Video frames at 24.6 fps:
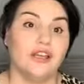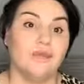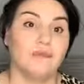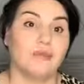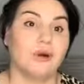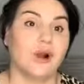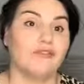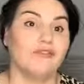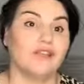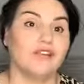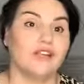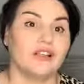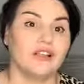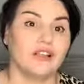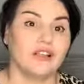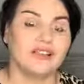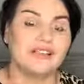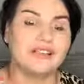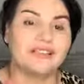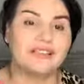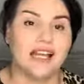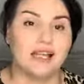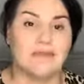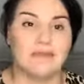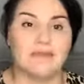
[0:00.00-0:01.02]
profit and
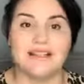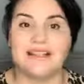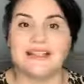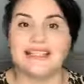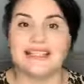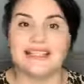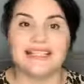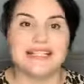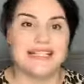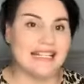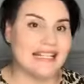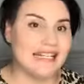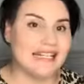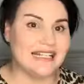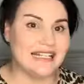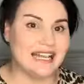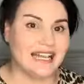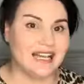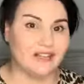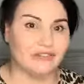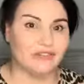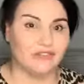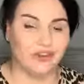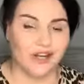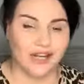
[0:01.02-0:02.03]
loss statements and
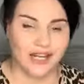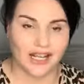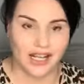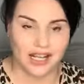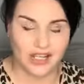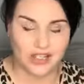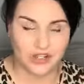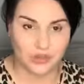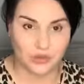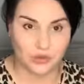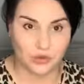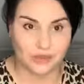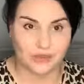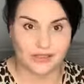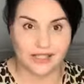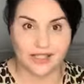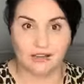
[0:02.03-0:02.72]
detailed financials